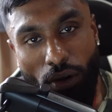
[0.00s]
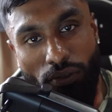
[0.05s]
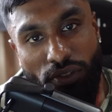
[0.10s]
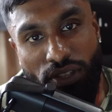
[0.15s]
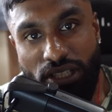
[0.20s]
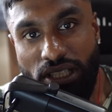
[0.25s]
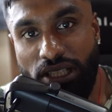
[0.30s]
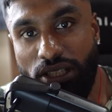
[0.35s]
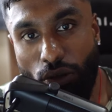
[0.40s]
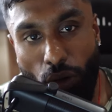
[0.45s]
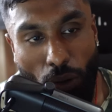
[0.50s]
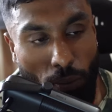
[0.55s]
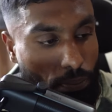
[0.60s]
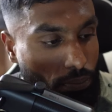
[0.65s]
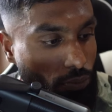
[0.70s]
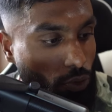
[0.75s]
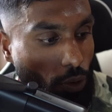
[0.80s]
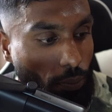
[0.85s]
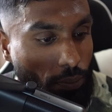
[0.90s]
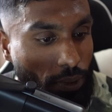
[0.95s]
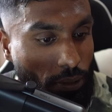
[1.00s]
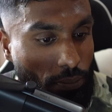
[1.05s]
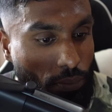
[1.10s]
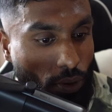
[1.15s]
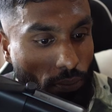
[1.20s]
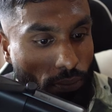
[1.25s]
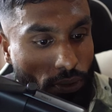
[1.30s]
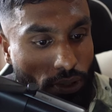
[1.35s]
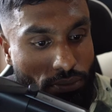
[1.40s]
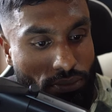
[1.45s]
Obviously, not not big
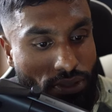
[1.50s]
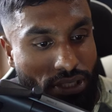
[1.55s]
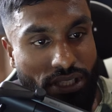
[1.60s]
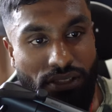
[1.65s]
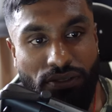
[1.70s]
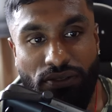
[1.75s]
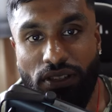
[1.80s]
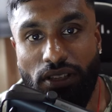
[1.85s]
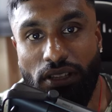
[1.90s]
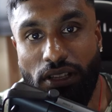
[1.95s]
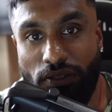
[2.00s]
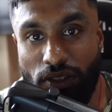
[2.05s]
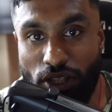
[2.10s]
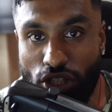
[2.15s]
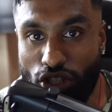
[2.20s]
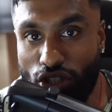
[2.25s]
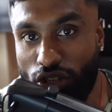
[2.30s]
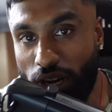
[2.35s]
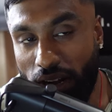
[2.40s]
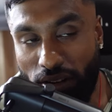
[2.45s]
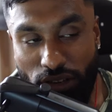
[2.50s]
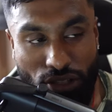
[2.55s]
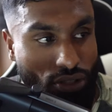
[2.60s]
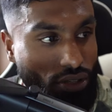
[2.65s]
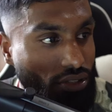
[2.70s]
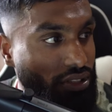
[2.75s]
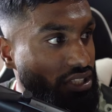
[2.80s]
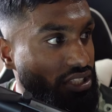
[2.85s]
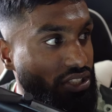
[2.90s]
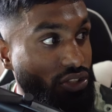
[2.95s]
problems if it, if it just carries
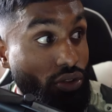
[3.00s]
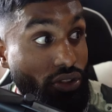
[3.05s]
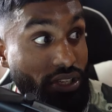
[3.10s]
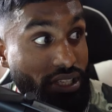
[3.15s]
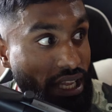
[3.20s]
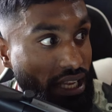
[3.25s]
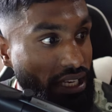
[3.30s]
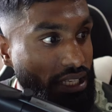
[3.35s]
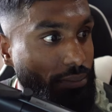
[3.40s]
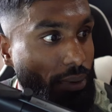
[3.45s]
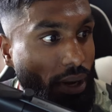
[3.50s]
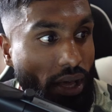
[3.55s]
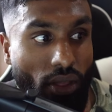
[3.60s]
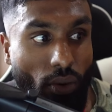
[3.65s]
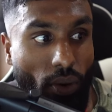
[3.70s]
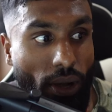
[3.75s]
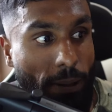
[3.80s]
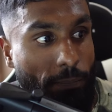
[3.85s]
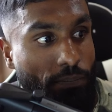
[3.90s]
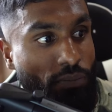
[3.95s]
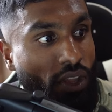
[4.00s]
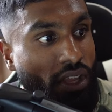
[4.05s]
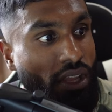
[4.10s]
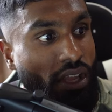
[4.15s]
on. This is on the daily, by the way.